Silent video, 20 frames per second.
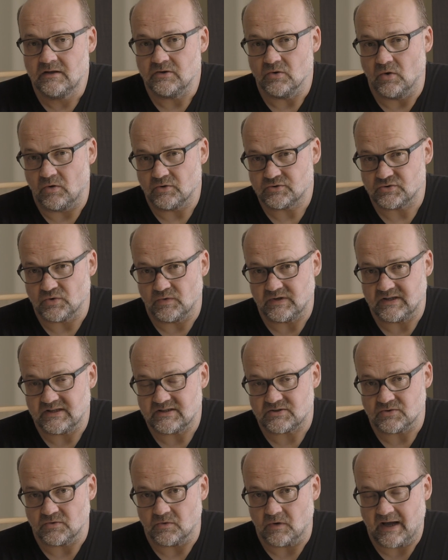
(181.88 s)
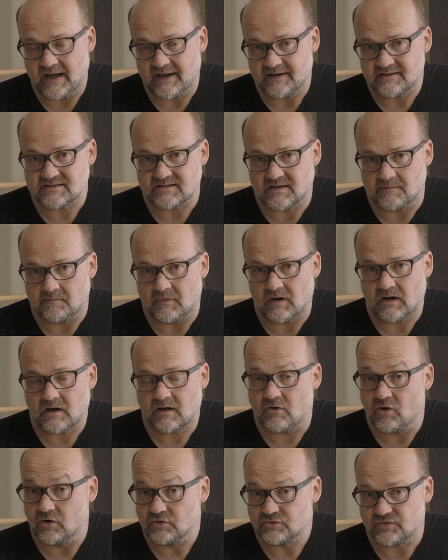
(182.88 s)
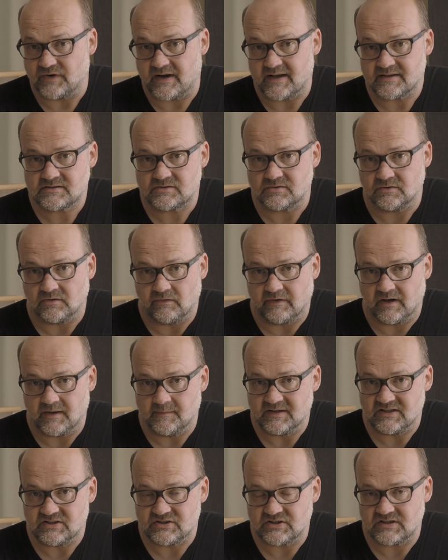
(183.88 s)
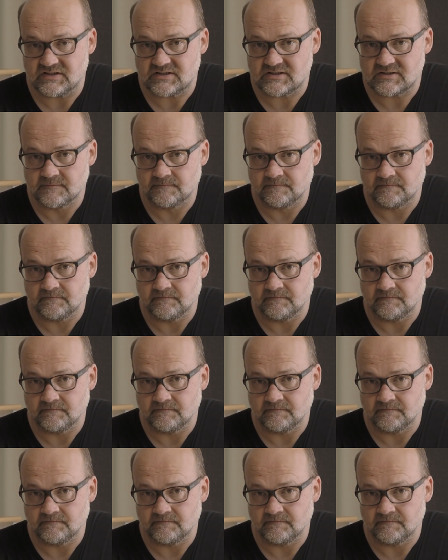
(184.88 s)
you also need to add some contrast to your images.